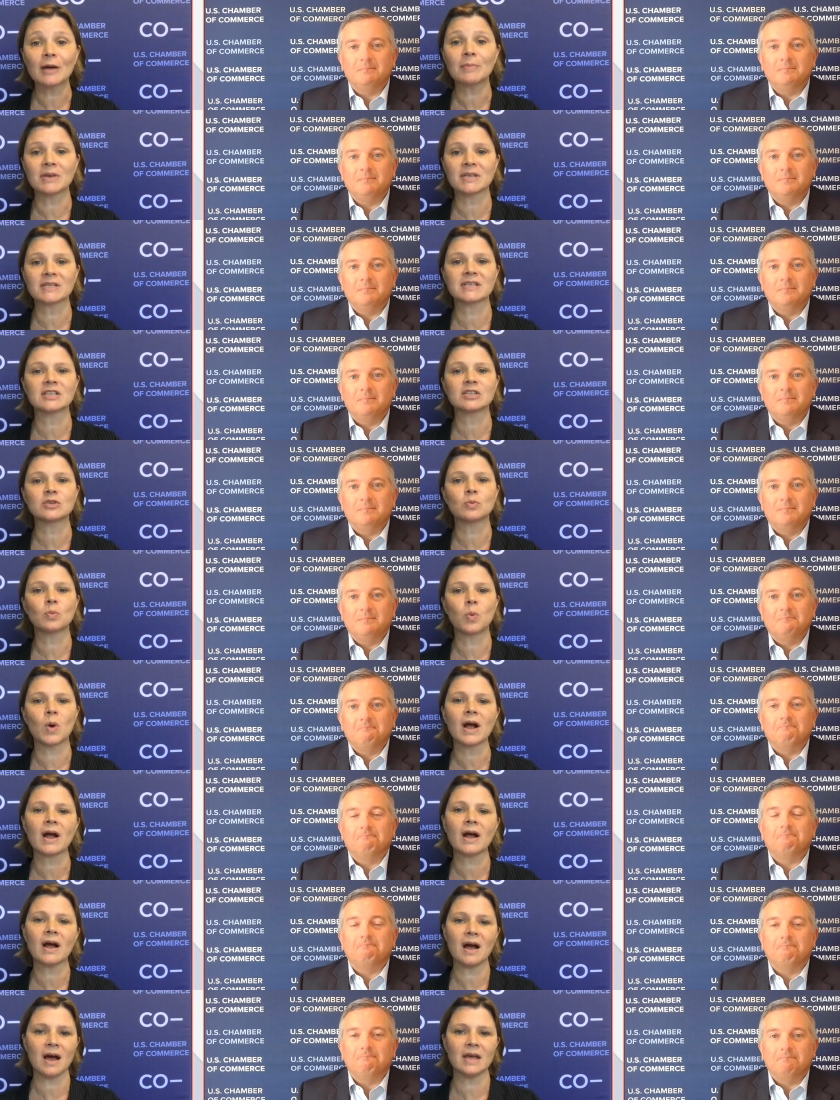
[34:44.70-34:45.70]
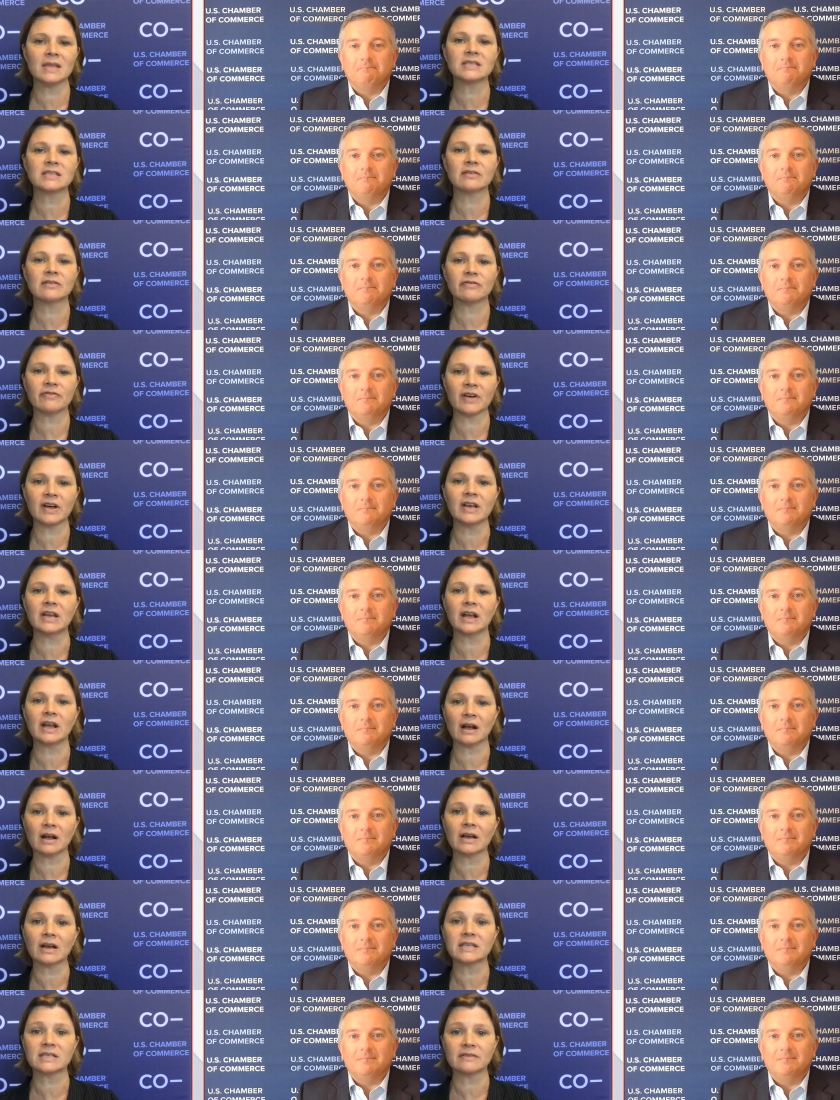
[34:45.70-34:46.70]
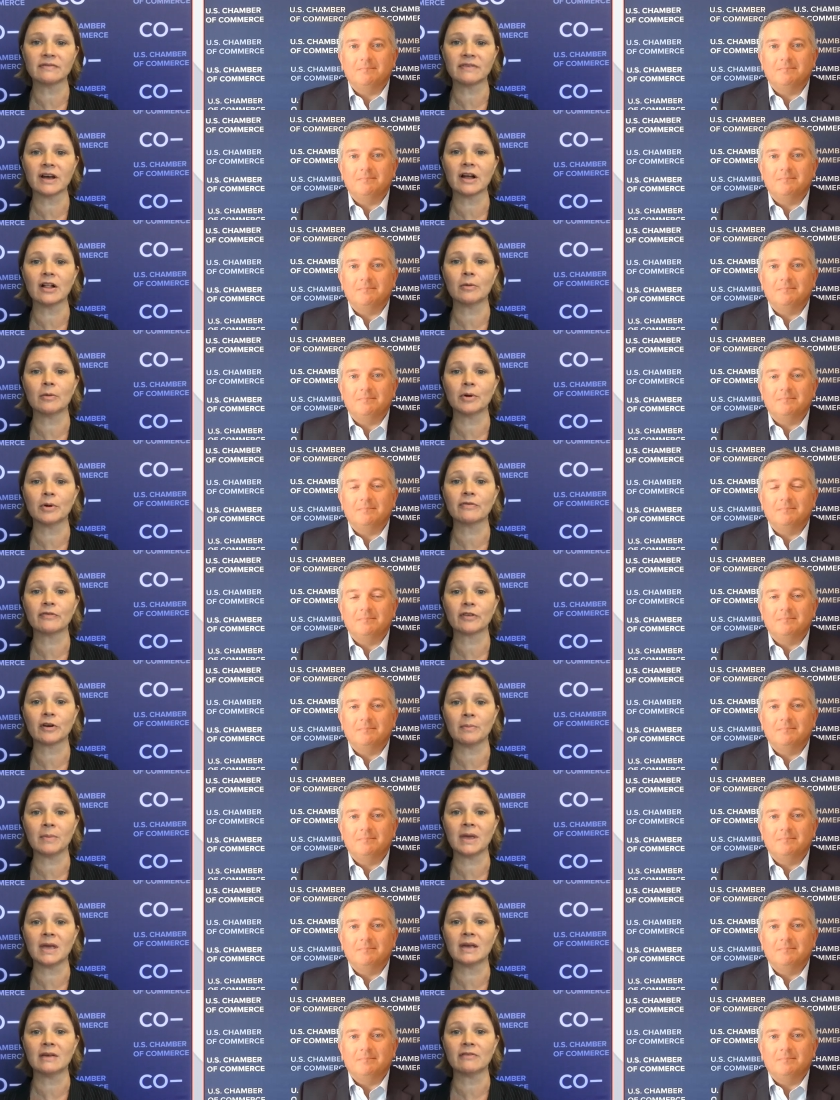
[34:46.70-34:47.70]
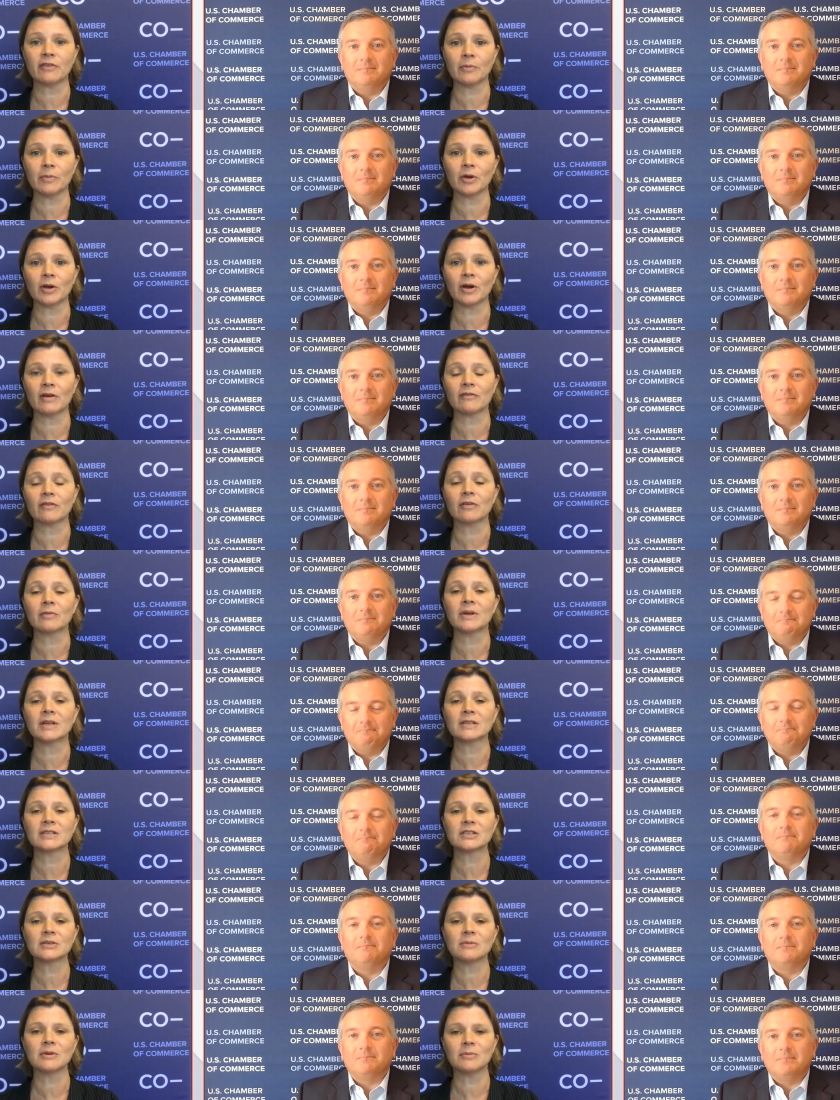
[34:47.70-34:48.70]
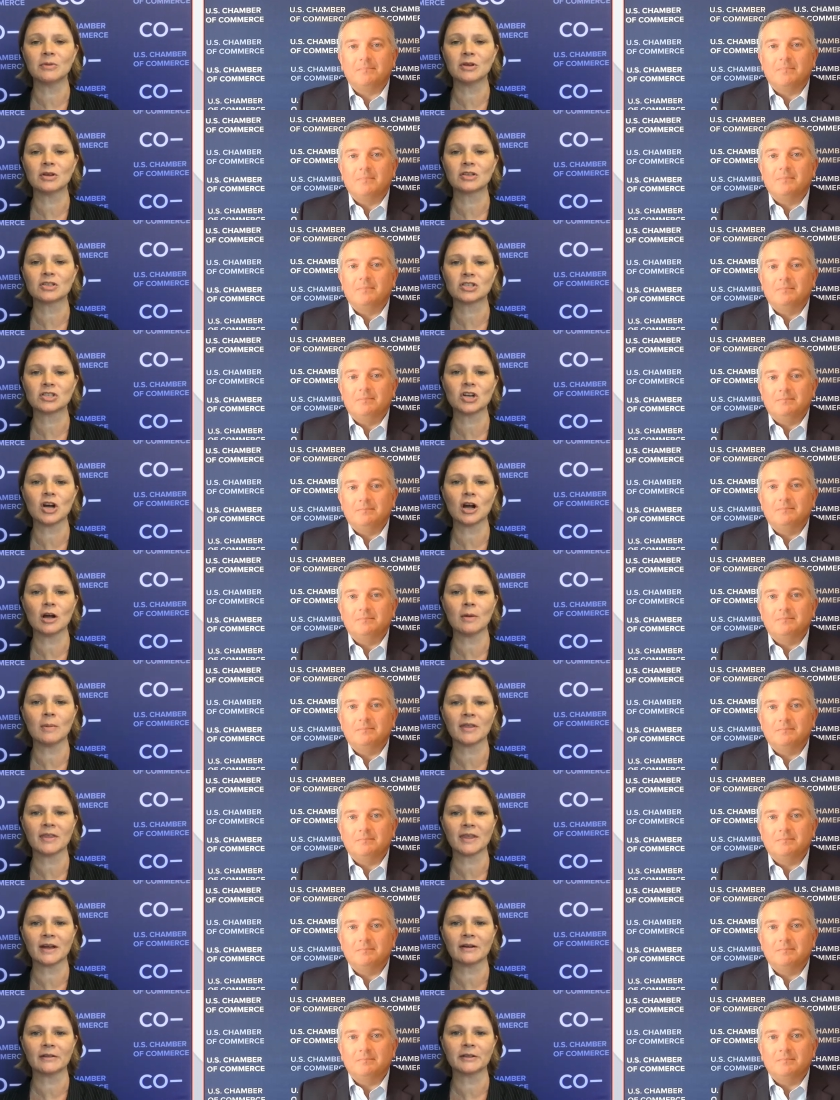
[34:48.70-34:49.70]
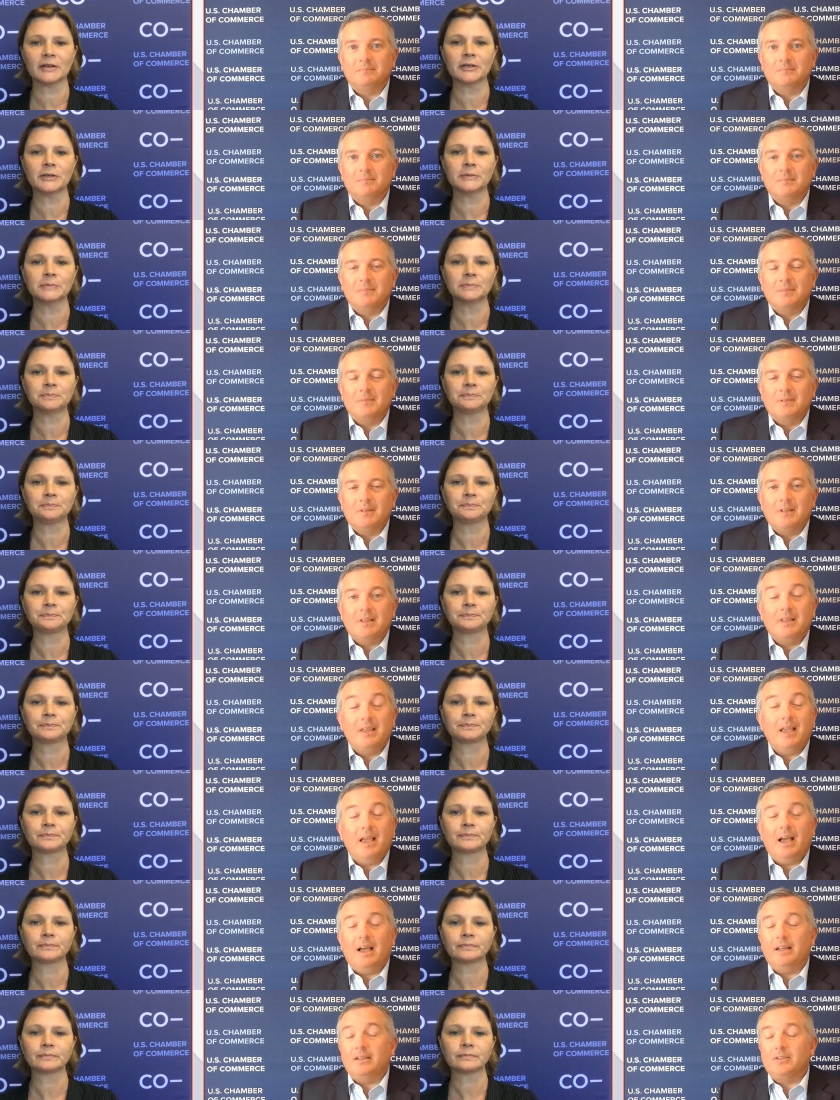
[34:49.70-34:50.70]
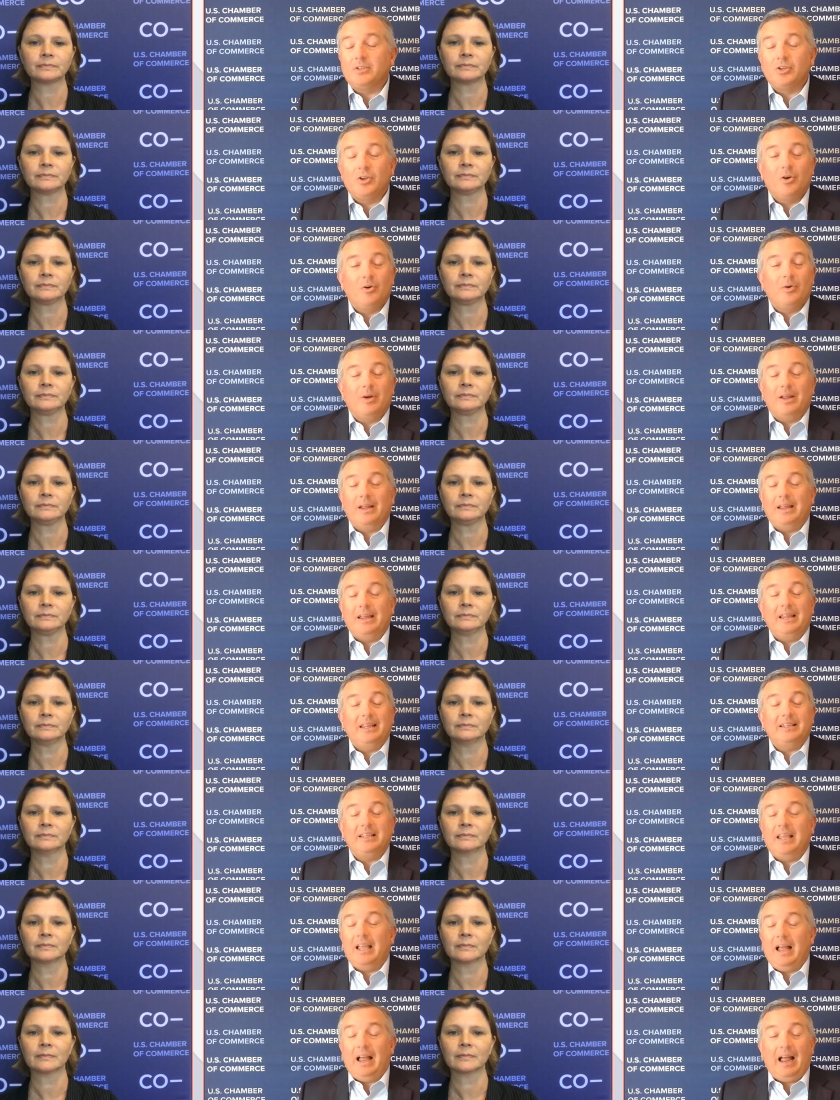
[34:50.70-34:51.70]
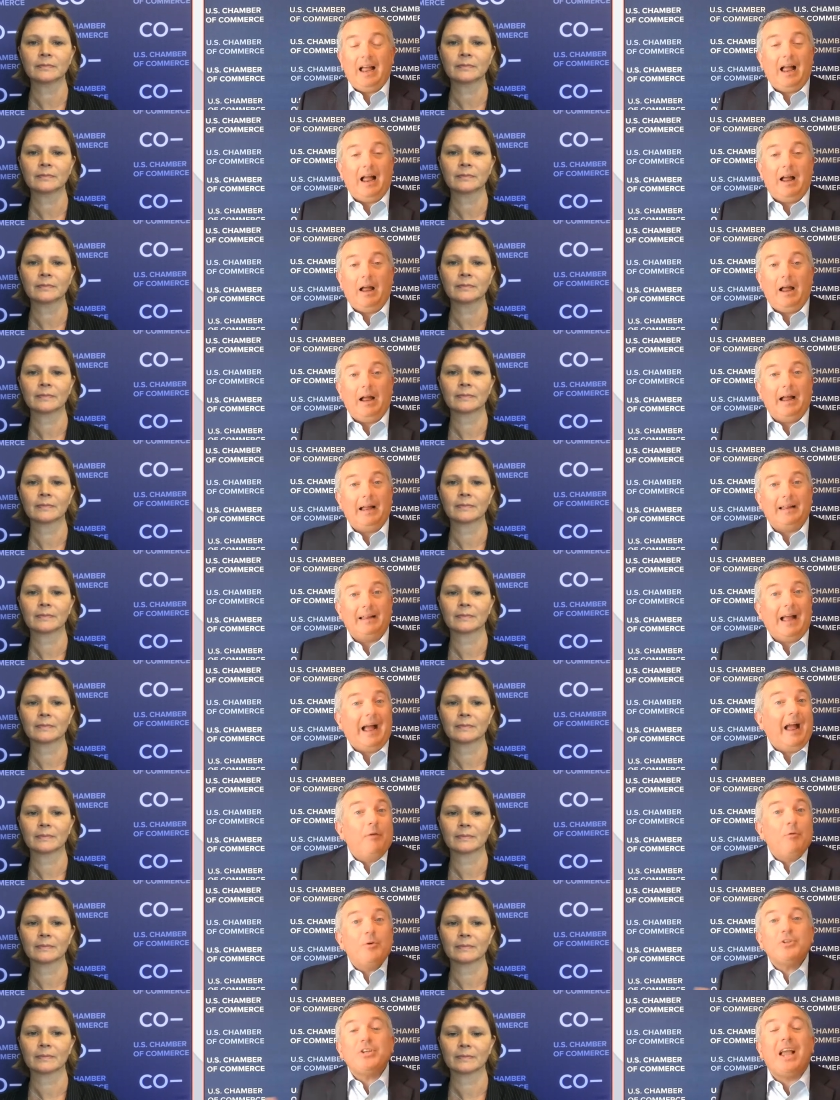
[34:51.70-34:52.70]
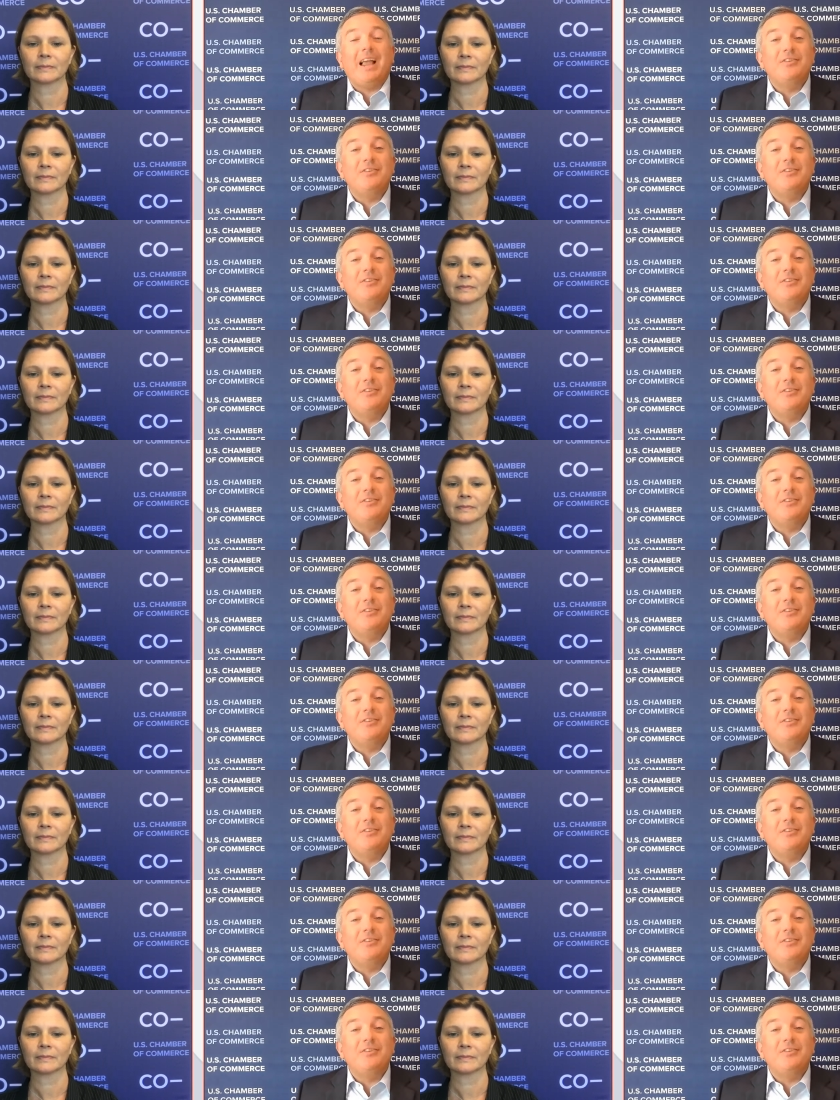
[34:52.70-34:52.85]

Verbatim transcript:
Speaker 1: a business. What kinds of funding is available for me from the government? So maybe you could just talk about that a little.
Speaker 2: Yeah. So it, I wish I